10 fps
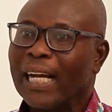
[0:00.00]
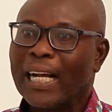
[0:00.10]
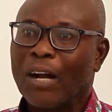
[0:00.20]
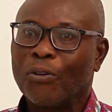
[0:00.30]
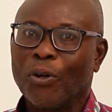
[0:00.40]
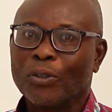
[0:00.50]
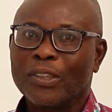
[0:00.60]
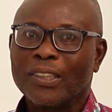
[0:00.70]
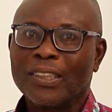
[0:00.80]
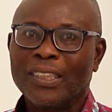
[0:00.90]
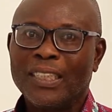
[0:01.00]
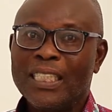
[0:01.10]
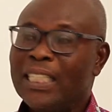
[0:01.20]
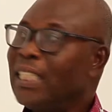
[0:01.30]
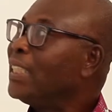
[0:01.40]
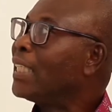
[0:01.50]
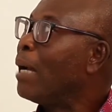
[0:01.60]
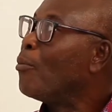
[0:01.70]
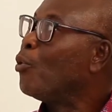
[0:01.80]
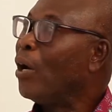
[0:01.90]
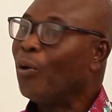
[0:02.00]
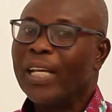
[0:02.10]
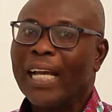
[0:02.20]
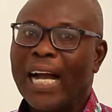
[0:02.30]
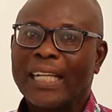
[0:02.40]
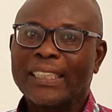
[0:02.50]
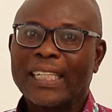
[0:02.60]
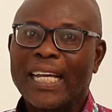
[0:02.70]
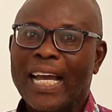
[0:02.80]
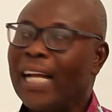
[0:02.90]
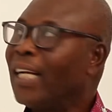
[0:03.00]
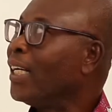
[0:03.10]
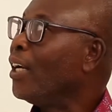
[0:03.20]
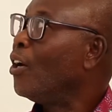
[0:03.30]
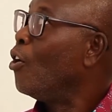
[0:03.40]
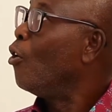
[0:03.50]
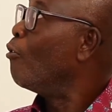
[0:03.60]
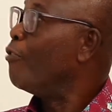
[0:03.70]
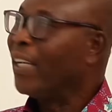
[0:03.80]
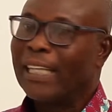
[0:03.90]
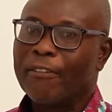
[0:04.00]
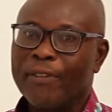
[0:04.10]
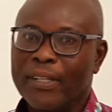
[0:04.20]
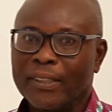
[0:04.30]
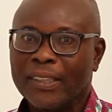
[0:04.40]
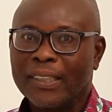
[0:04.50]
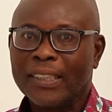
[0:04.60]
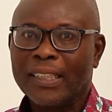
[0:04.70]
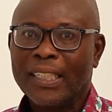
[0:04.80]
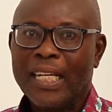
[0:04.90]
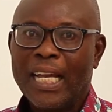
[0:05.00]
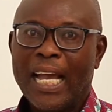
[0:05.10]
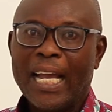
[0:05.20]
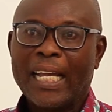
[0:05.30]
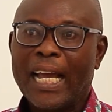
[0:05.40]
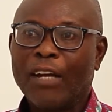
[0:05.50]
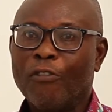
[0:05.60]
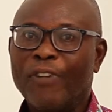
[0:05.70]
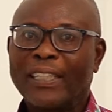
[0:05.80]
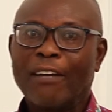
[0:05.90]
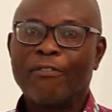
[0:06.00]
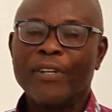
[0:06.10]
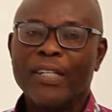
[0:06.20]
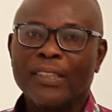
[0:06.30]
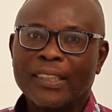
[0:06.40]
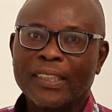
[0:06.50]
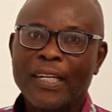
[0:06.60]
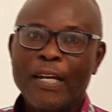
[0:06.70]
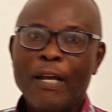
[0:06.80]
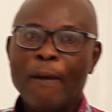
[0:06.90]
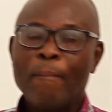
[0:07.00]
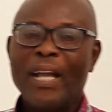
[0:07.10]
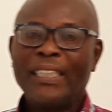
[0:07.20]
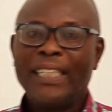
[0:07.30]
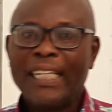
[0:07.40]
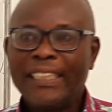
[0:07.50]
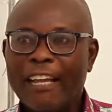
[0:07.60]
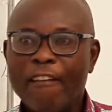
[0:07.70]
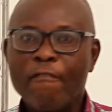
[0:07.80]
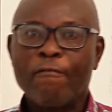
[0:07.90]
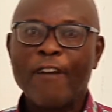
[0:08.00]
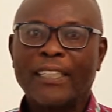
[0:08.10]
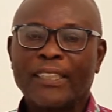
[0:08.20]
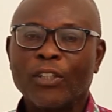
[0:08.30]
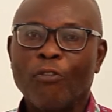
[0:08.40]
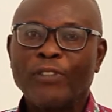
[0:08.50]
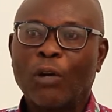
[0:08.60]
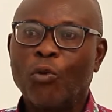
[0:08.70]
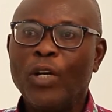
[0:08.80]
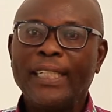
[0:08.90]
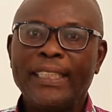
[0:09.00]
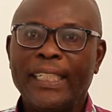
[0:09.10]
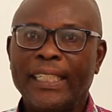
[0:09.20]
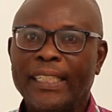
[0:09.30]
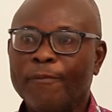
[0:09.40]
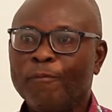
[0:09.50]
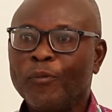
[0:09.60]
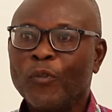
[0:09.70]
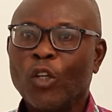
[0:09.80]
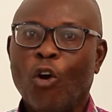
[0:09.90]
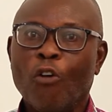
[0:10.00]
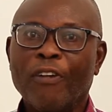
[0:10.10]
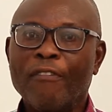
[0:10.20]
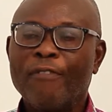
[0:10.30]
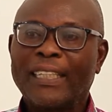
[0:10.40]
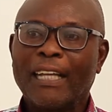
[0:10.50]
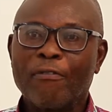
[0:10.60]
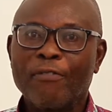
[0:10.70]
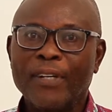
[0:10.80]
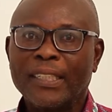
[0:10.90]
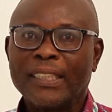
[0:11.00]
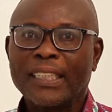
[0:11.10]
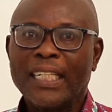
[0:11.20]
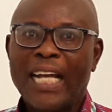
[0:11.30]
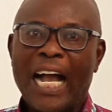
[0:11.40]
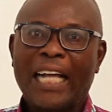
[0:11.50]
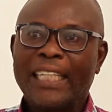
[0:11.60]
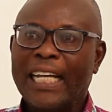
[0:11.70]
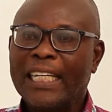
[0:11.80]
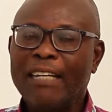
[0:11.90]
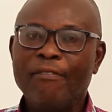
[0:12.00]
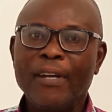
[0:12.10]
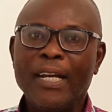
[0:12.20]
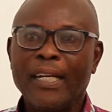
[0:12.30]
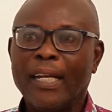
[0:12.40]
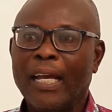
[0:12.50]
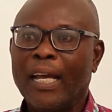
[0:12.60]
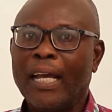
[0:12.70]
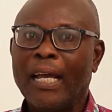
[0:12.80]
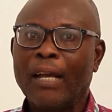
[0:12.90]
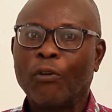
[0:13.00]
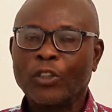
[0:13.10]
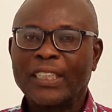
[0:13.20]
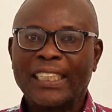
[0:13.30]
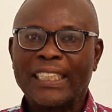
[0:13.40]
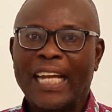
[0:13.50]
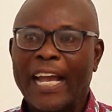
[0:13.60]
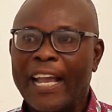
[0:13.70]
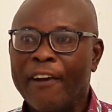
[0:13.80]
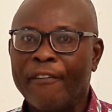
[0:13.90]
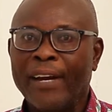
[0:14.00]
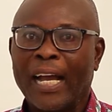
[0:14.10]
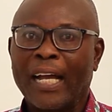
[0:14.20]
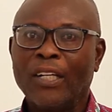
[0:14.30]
calculus. This time we are looking at curl of vector fields. And curl of vector fields measures the effect of circulation of a vector field at a given cross-sectional area